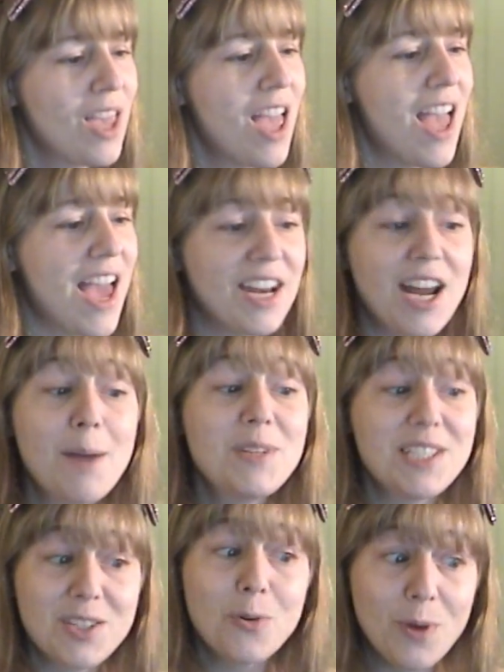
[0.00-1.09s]
And I'm
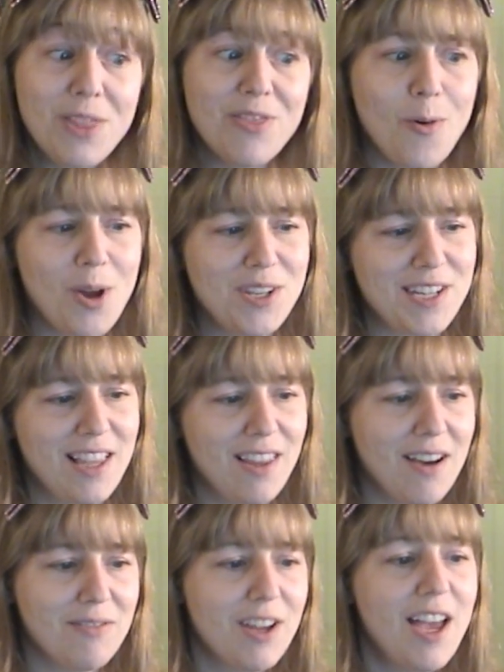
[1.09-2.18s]
still with the ones I
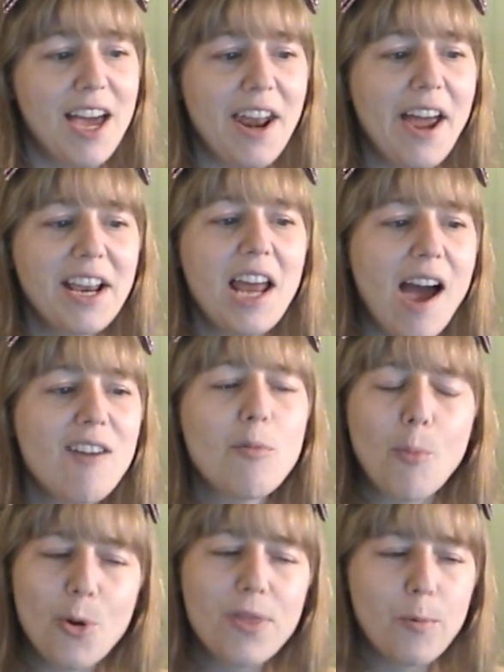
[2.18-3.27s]
love, and I can have
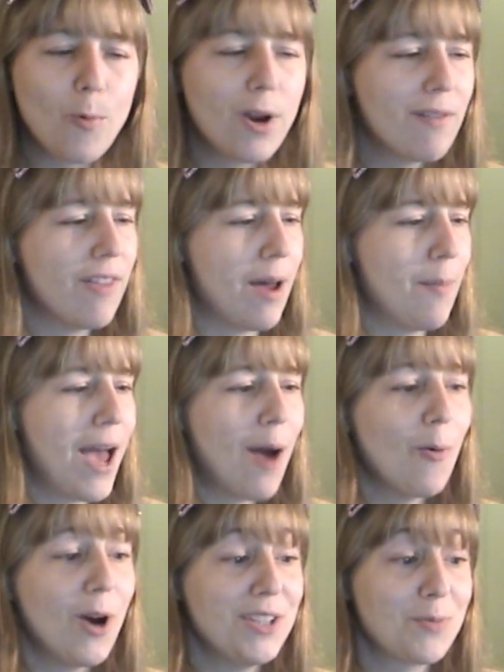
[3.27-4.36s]
more than one of them at
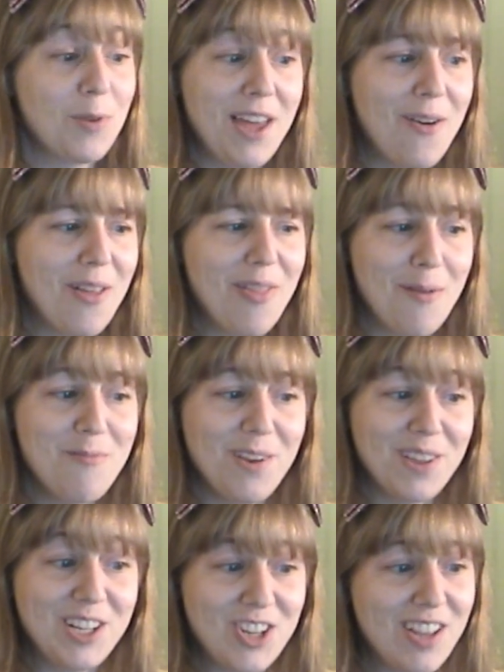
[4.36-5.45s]
once without them
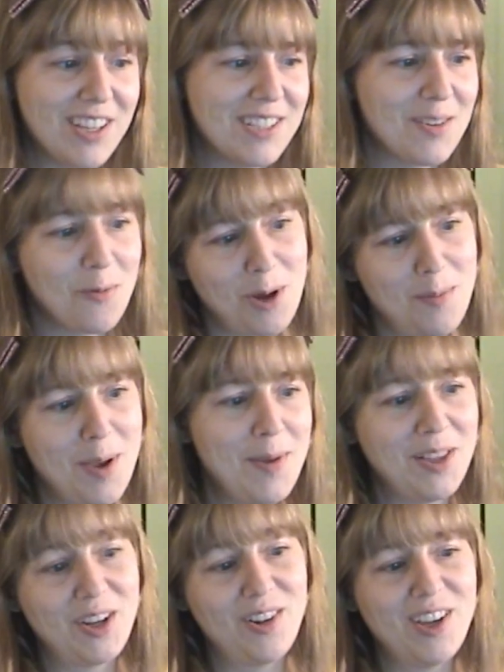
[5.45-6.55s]
feeling jealous. Well, maybe a
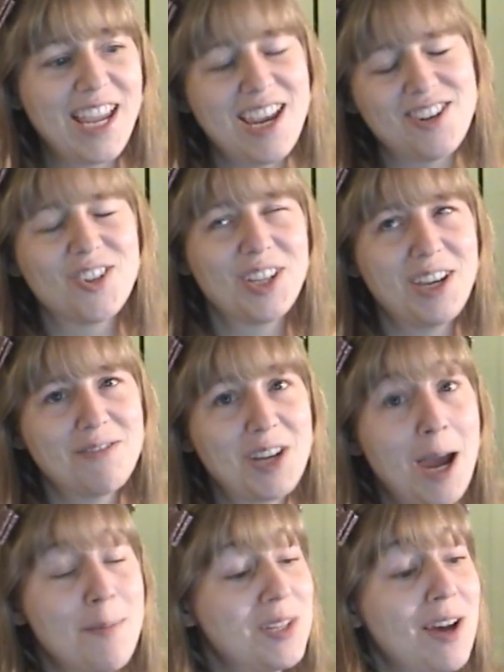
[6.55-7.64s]
little occasionally if
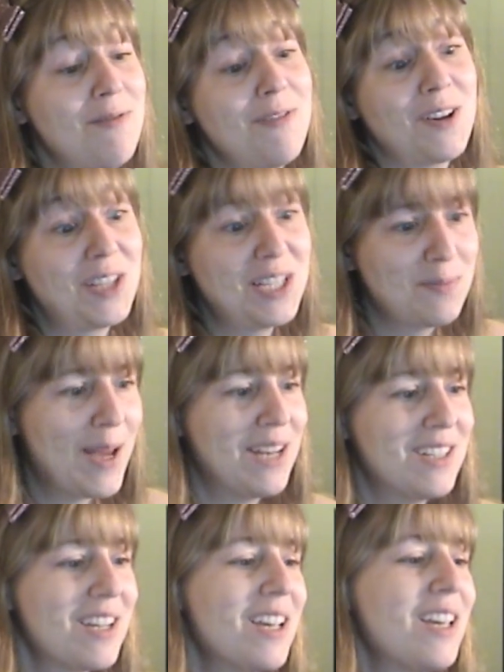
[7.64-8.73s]
time is unfairly spent."